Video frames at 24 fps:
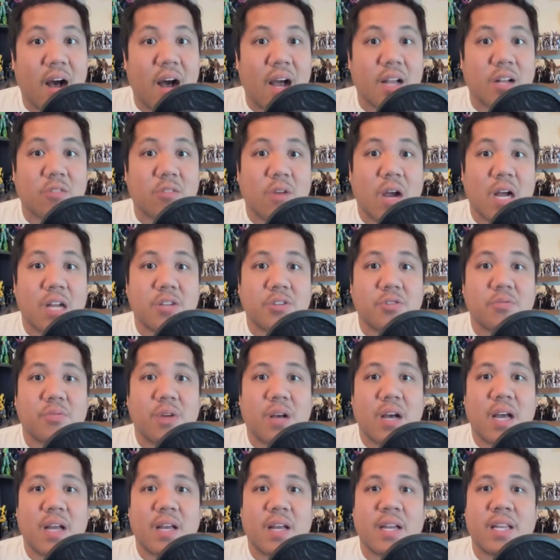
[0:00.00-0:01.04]
I
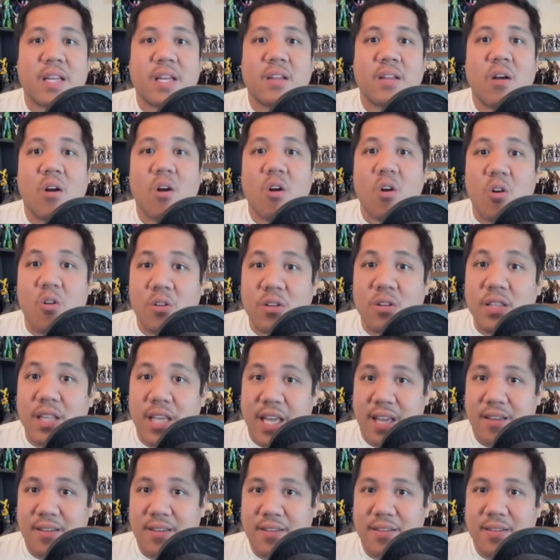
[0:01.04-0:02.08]
graduated
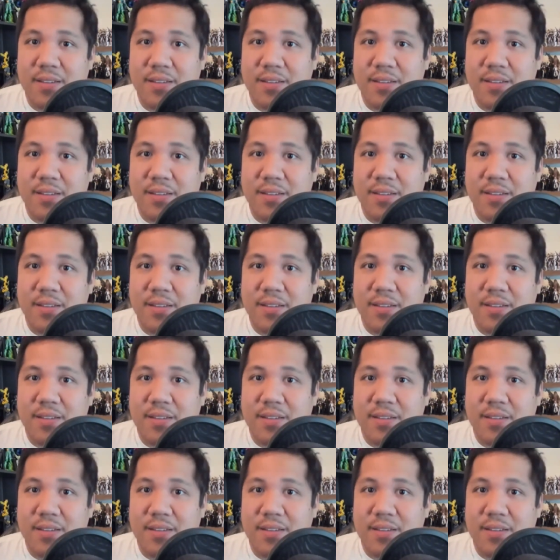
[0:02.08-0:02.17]
early.